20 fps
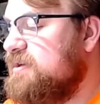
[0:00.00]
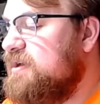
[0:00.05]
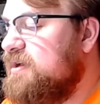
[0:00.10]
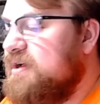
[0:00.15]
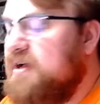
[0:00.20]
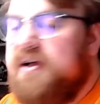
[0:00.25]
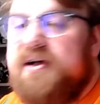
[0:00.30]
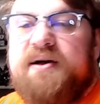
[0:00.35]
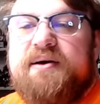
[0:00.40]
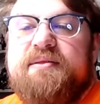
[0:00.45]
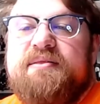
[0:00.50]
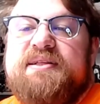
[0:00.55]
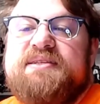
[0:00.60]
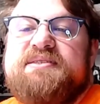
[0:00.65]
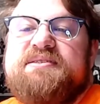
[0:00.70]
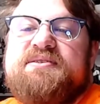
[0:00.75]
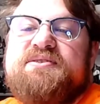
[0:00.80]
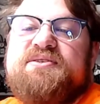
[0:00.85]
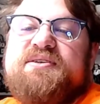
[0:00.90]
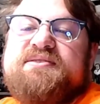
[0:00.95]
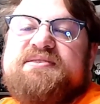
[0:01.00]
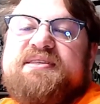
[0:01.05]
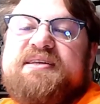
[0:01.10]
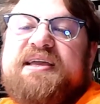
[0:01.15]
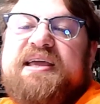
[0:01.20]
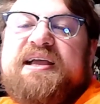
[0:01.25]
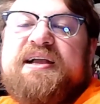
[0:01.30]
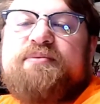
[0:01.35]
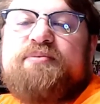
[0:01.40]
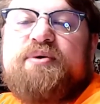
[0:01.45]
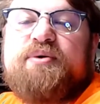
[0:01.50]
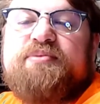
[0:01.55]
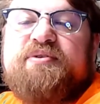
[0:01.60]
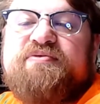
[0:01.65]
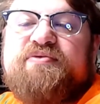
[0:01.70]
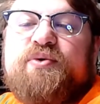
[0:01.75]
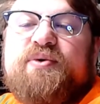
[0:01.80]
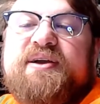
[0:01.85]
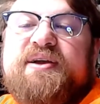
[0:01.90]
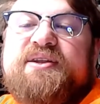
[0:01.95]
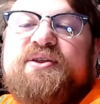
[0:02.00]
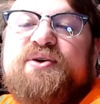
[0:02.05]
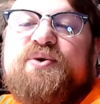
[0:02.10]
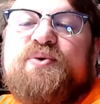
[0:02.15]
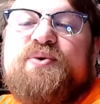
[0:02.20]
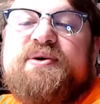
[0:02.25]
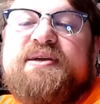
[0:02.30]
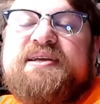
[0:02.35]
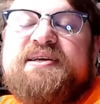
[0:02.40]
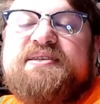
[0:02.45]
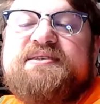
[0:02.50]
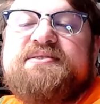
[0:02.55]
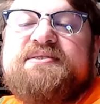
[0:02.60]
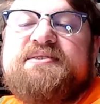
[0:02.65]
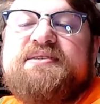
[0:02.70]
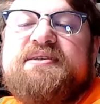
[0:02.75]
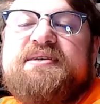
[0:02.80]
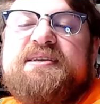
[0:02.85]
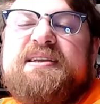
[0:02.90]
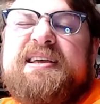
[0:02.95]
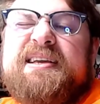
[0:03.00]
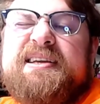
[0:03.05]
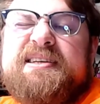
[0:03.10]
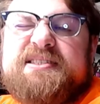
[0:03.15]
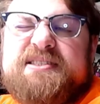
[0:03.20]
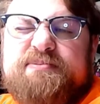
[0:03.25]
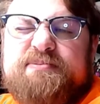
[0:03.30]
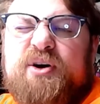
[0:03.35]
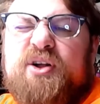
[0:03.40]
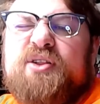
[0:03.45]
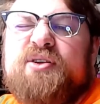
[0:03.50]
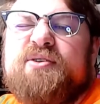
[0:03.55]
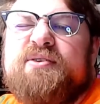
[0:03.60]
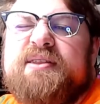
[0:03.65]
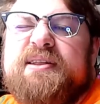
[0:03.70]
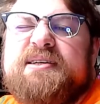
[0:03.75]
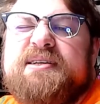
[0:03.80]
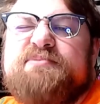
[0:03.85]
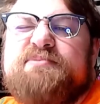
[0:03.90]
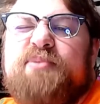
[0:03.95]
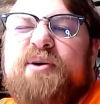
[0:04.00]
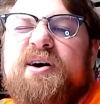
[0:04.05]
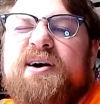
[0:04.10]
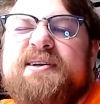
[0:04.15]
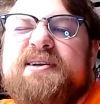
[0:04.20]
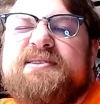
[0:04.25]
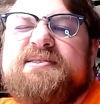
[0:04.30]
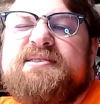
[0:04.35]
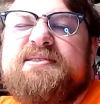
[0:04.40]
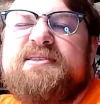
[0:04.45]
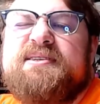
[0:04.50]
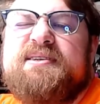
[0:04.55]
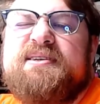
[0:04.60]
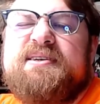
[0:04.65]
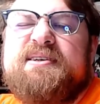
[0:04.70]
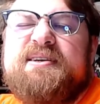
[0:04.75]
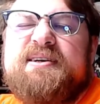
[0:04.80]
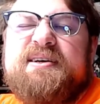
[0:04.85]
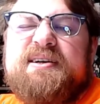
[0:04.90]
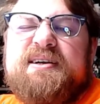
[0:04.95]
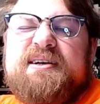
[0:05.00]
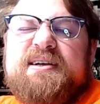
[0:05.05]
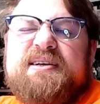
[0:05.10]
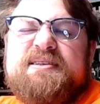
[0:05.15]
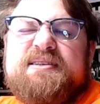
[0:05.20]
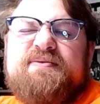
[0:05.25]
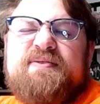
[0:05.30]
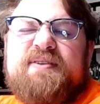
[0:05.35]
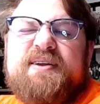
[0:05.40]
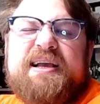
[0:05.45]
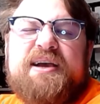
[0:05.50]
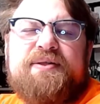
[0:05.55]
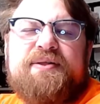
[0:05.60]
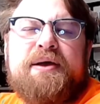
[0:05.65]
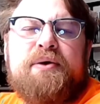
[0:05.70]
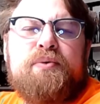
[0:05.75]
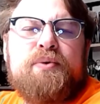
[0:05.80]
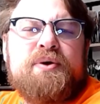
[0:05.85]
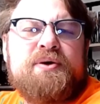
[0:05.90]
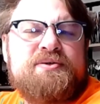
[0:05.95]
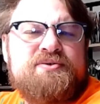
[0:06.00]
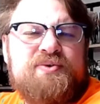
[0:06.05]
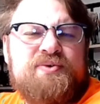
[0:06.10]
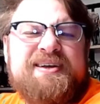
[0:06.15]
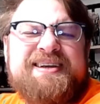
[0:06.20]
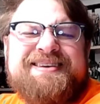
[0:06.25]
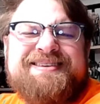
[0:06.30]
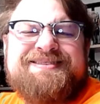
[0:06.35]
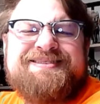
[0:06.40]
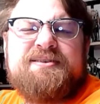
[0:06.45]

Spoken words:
Let's adjust the camera before I do. He's smaller than his box. It's funny how that works, right?